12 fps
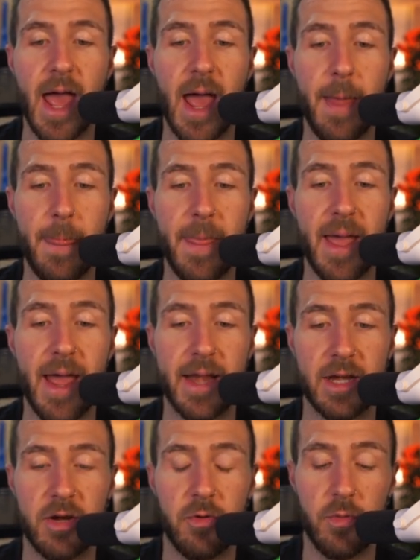and
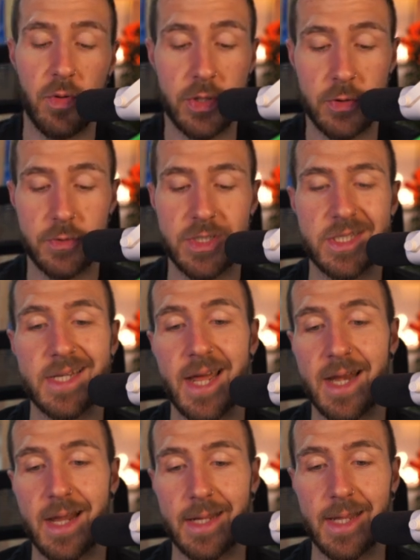then use
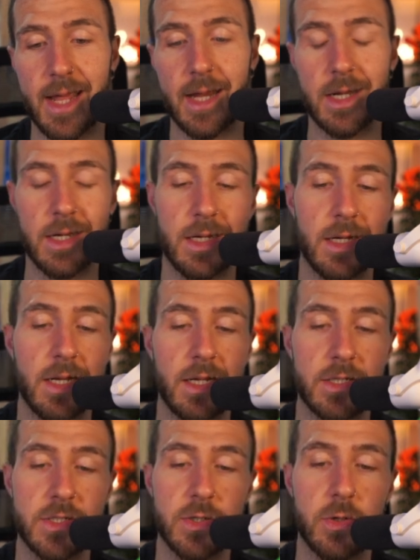that again
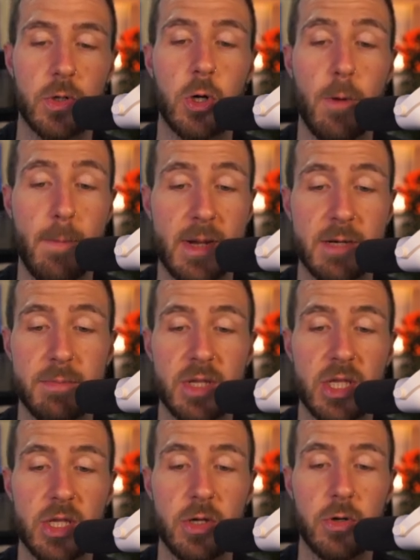so Command
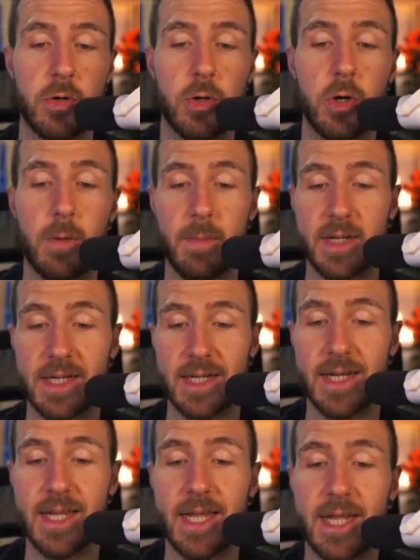B or Command
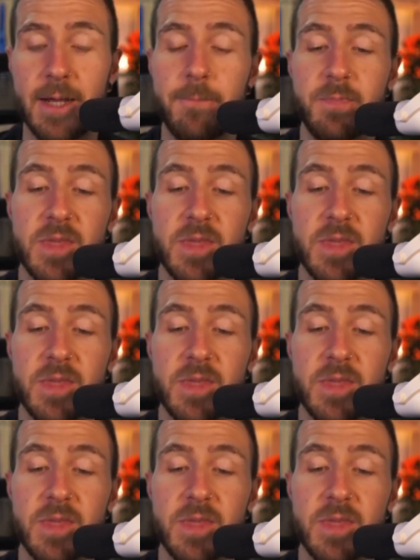click,